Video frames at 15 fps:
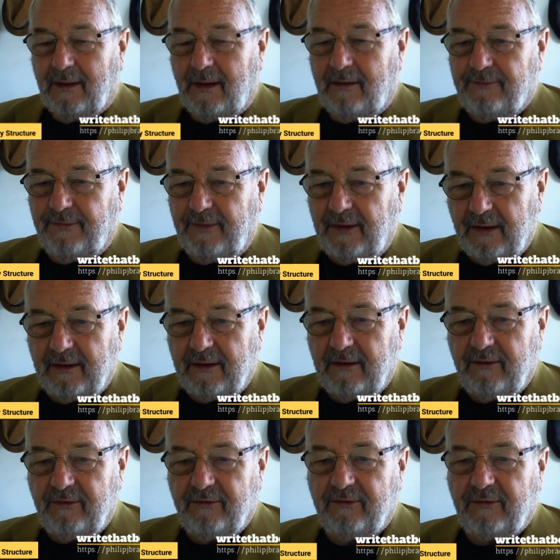and
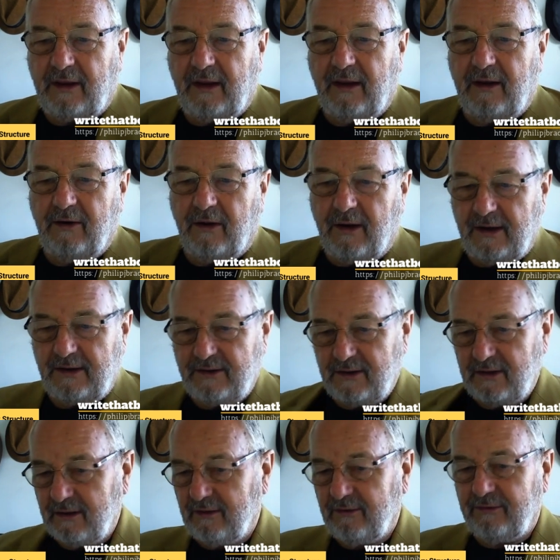feelings and
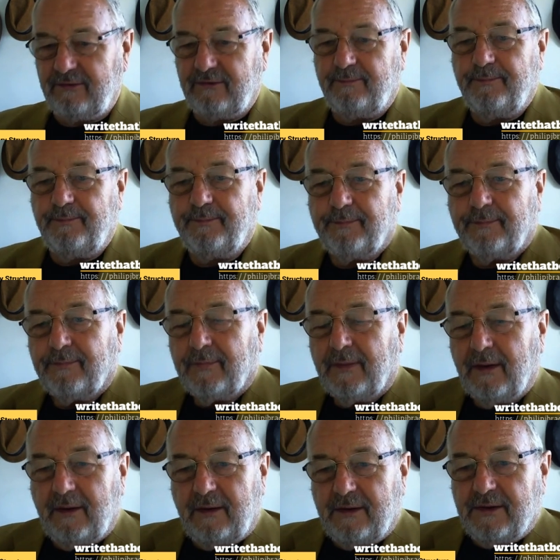ideas.
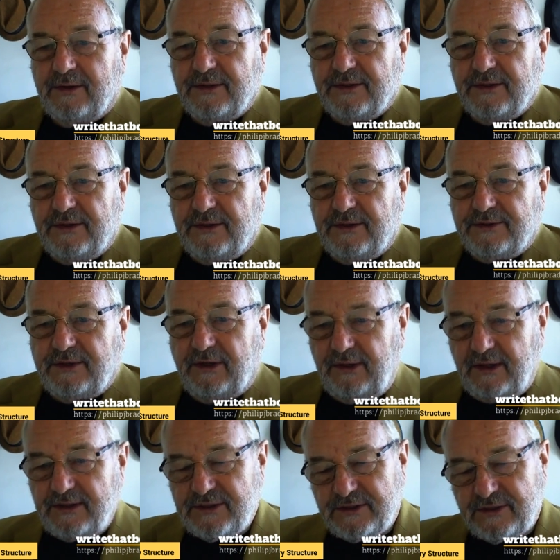So
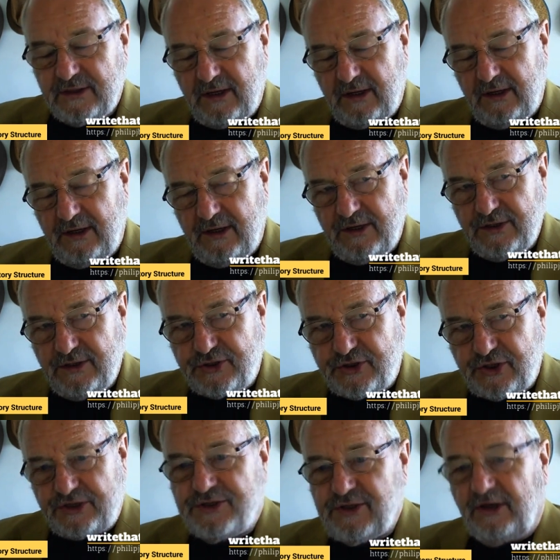that's
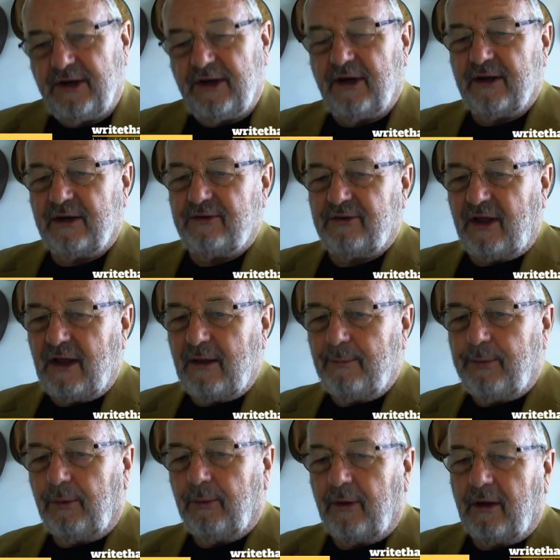just a little
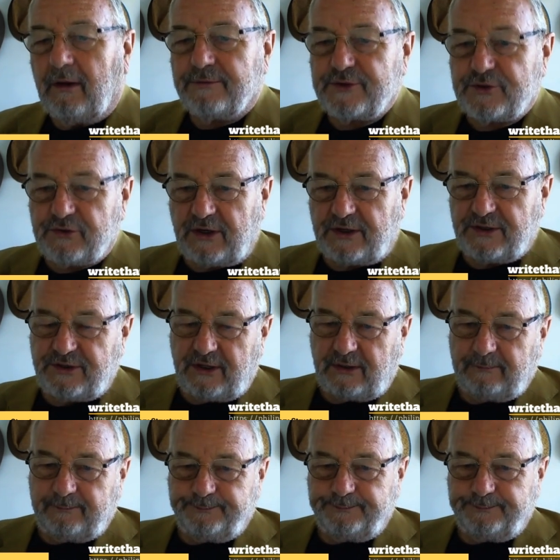example of structure.